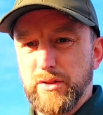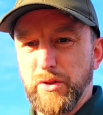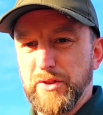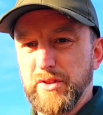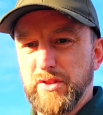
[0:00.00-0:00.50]

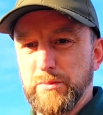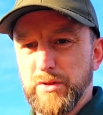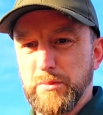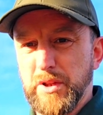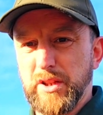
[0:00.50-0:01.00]
nothing
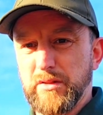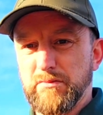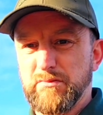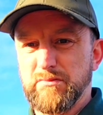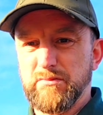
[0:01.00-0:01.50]
seems to be
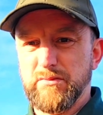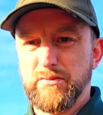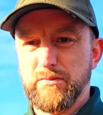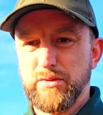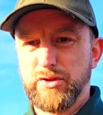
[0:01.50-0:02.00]

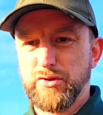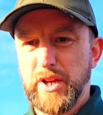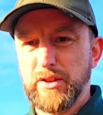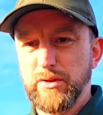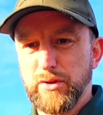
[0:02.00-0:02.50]

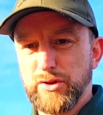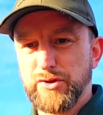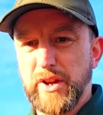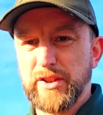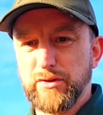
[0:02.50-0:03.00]
strained or
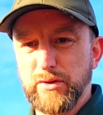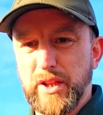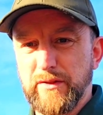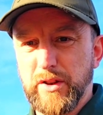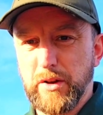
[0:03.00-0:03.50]
stressed or
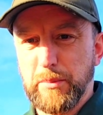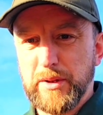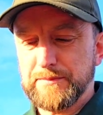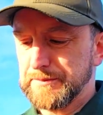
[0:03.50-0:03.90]
giving up.